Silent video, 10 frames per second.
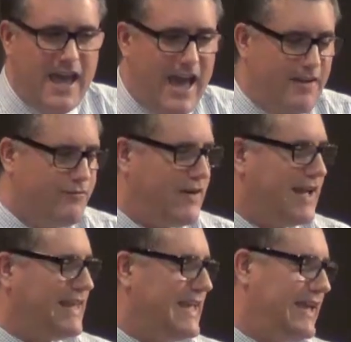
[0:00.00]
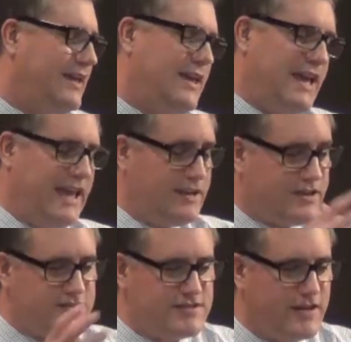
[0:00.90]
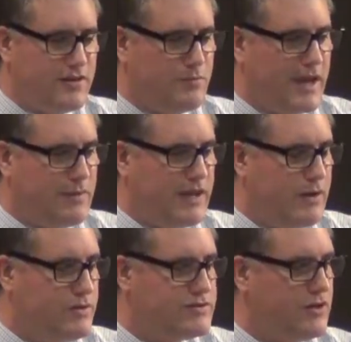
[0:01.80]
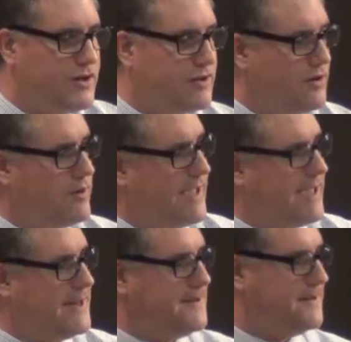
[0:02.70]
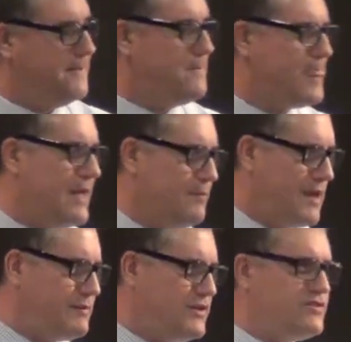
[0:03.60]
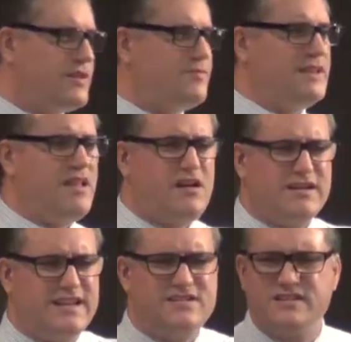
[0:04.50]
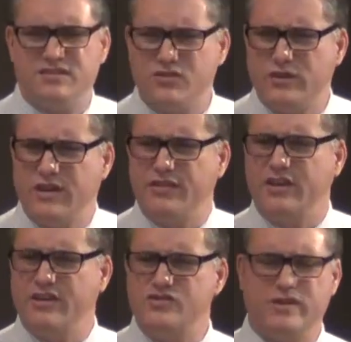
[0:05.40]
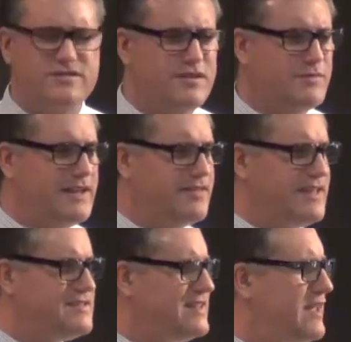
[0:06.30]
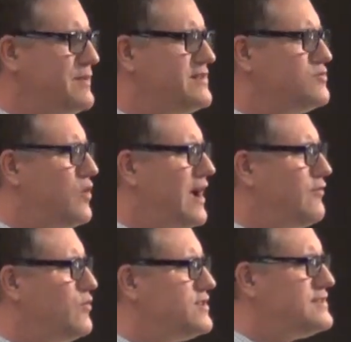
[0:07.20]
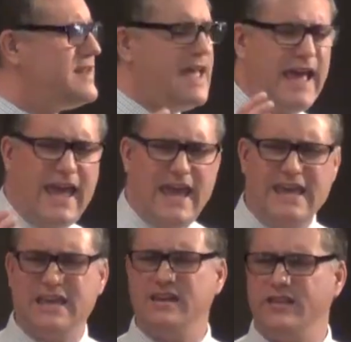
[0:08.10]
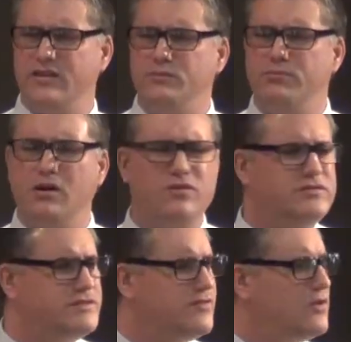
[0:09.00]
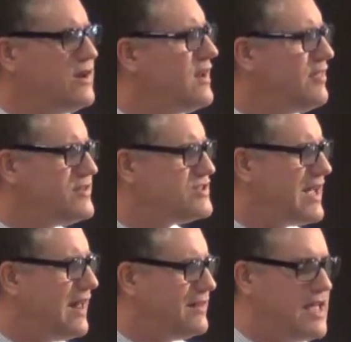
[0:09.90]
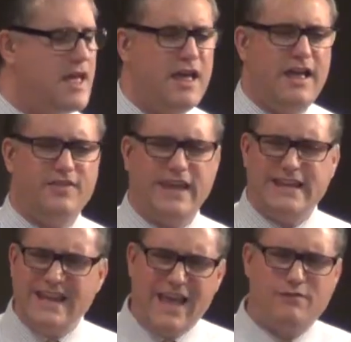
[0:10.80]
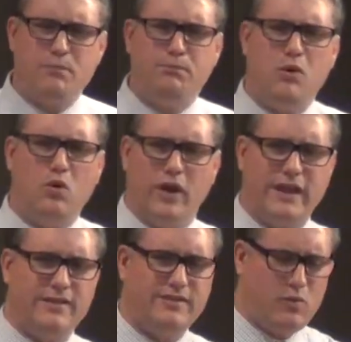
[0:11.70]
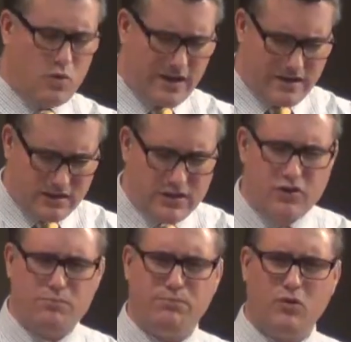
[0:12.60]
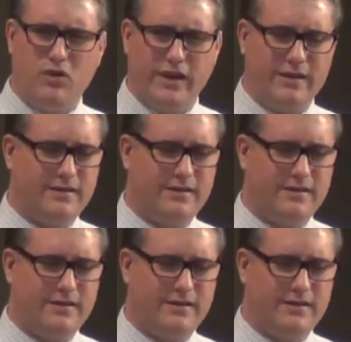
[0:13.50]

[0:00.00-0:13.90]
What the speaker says: And finally, he had considered maybe he was going to go ahead and maybe do something long distance through another country or something like this. And him and his wife were just aching in their bones for another child. They didn't have a boy. They wanted a little boy.